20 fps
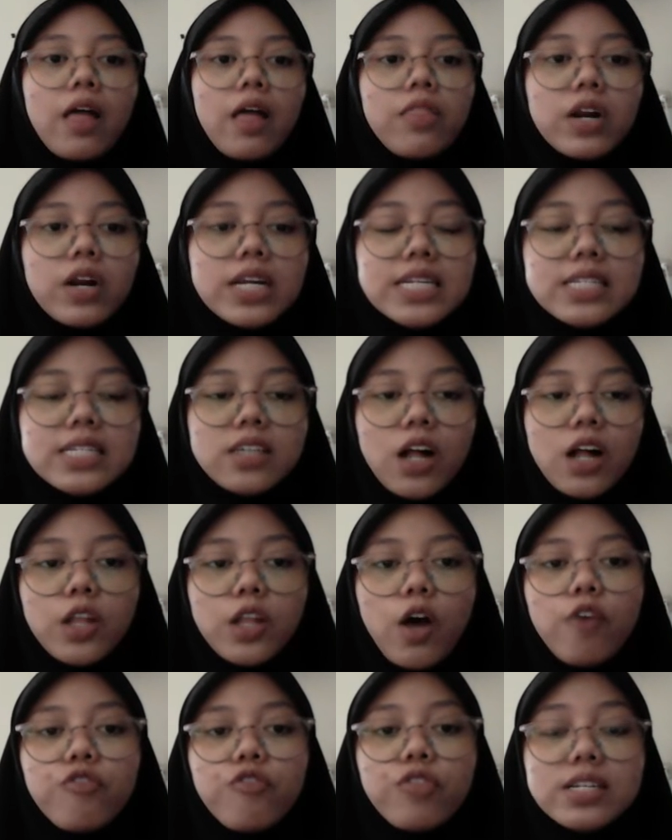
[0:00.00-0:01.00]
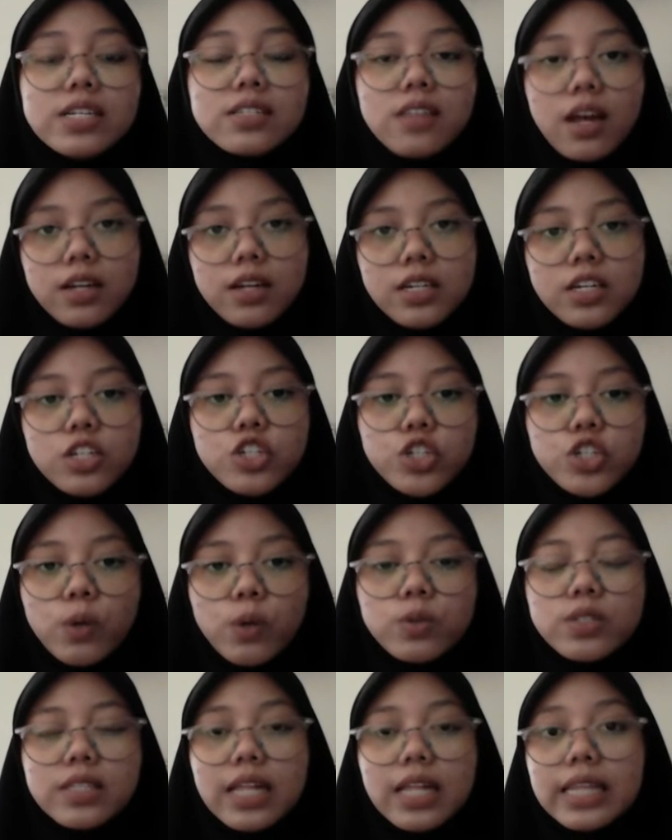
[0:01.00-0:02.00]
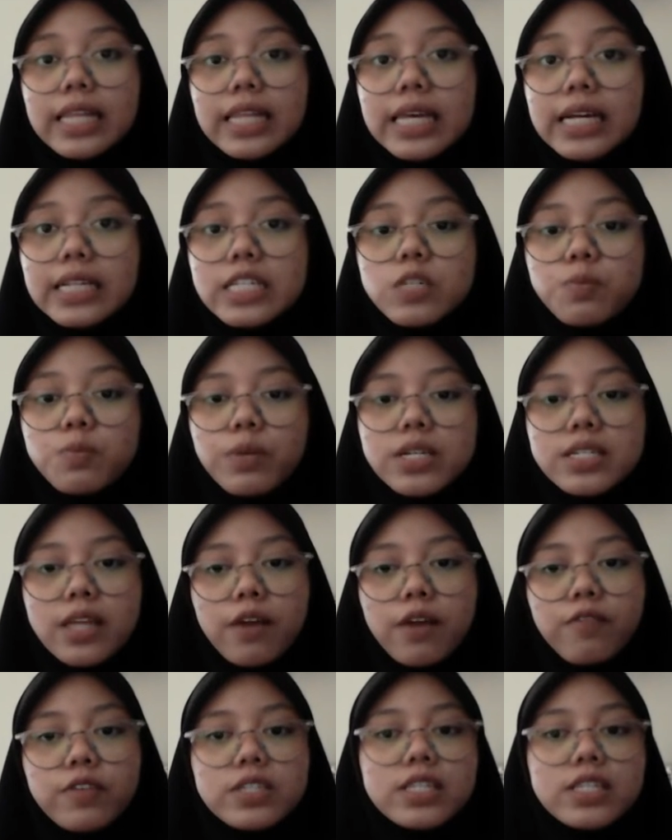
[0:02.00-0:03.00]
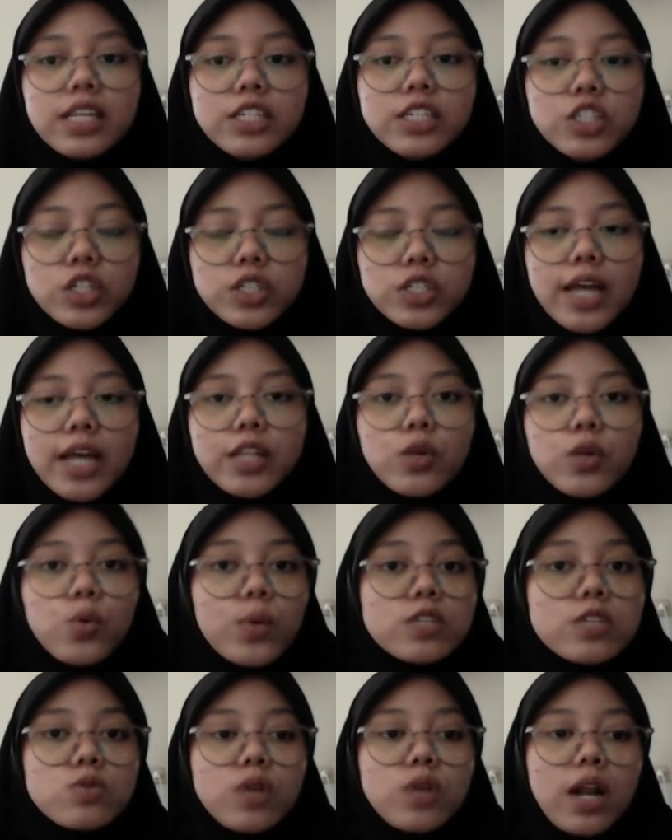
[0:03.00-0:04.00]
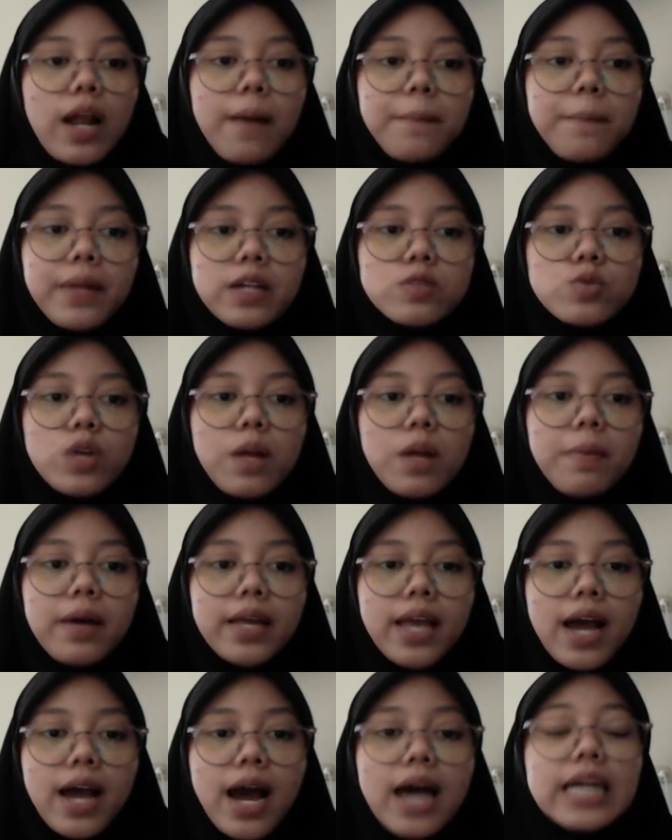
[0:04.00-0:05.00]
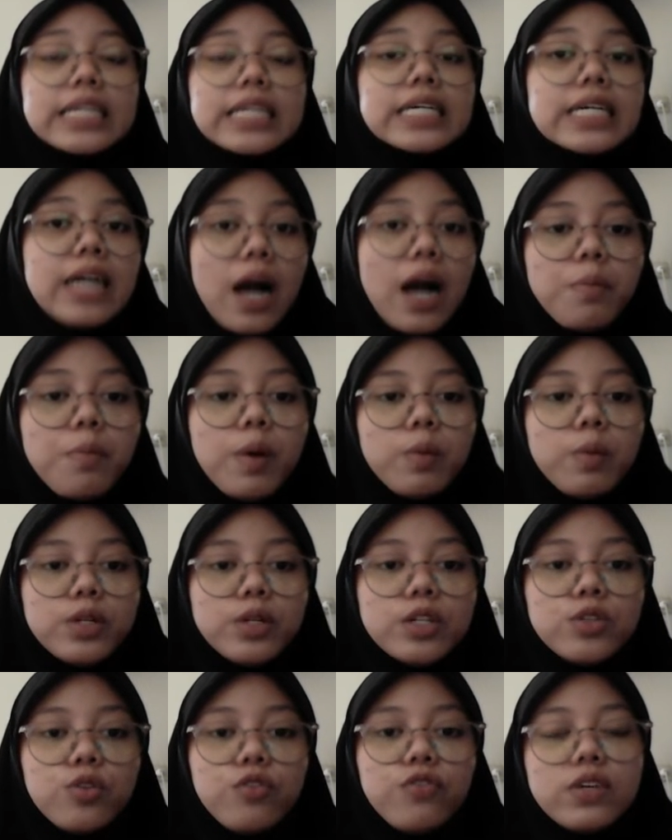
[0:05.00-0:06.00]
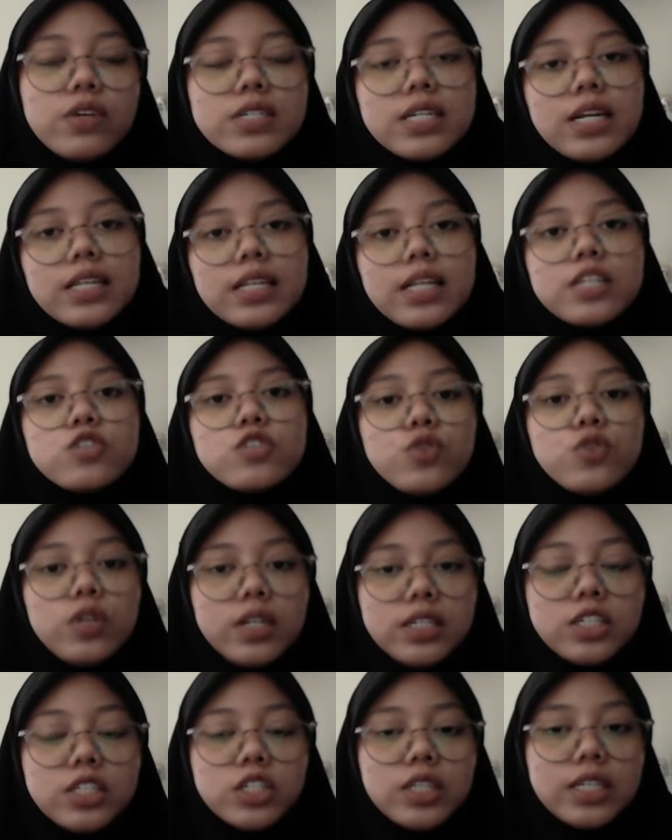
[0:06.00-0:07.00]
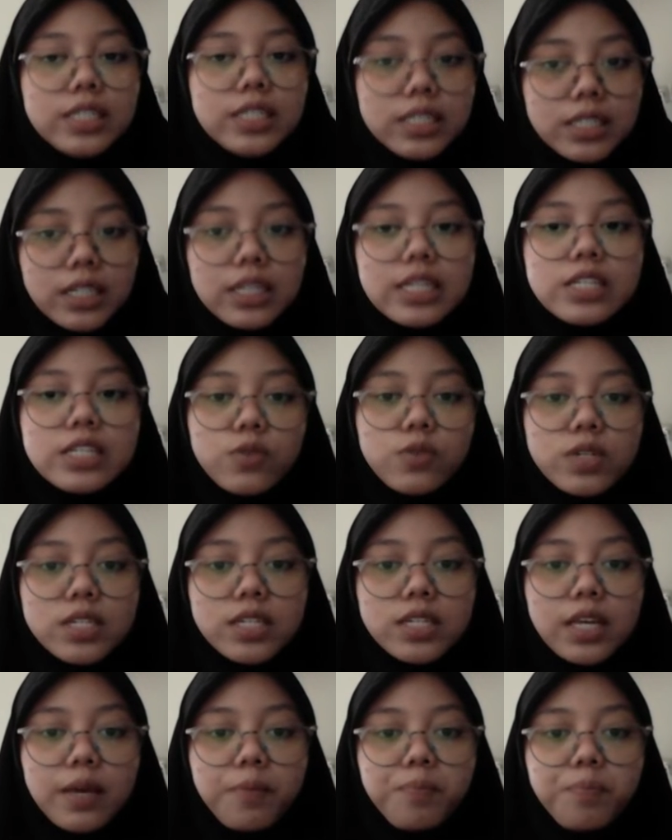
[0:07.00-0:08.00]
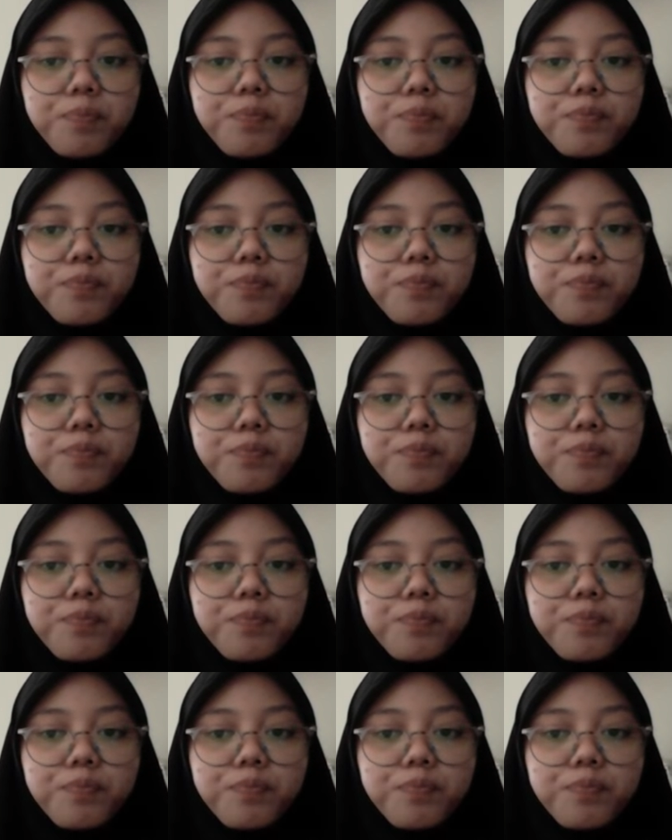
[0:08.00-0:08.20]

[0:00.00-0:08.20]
The result of this study shows that English pre-service teachers at UIN Sunan Ampel Surabaya are capable to facilitate students' digital literacy.